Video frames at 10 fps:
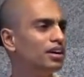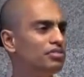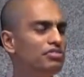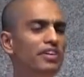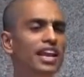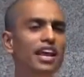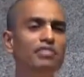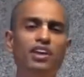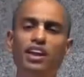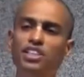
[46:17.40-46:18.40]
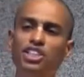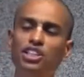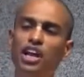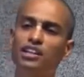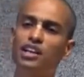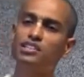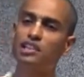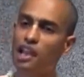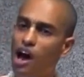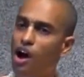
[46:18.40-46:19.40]
feeling for Krishna, that is
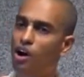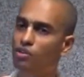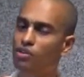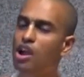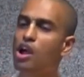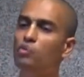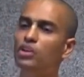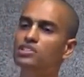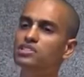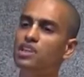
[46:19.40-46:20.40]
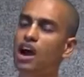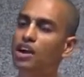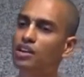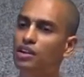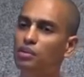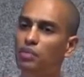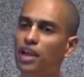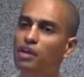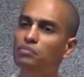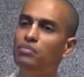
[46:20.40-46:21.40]
love, will start
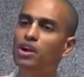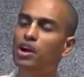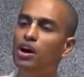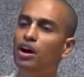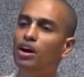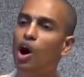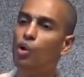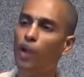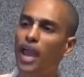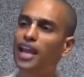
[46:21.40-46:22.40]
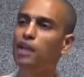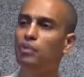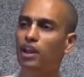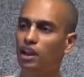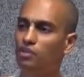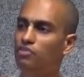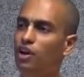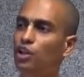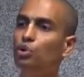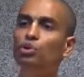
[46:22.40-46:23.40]
become available
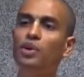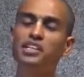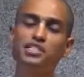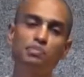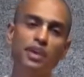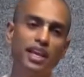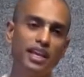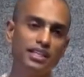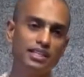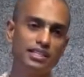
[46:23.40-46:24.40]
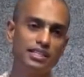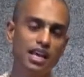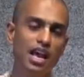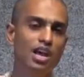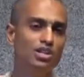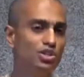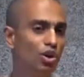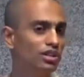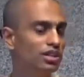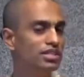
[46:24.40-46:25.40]
for you to experience.
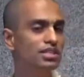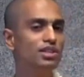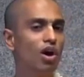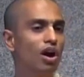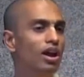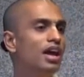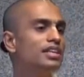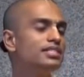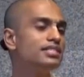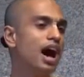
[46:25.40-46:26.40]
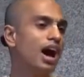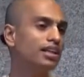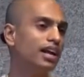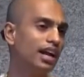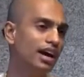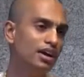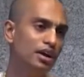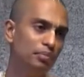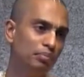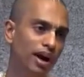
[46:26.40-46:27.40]
So this is called
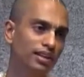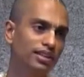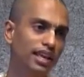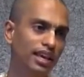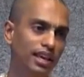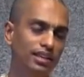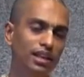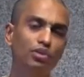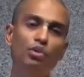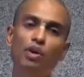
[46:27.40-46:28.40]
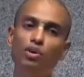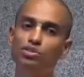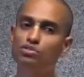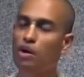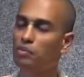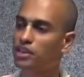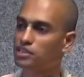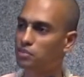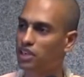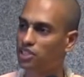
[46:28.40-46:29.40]
sadhana bhakti that Rupa Goswami
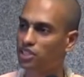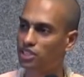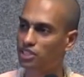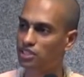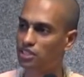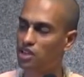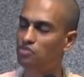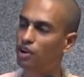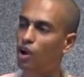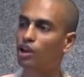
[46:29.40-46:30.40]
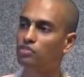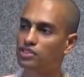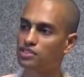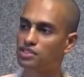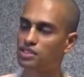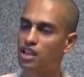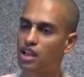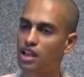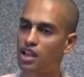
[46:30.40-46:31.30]
has mentioned for all of us.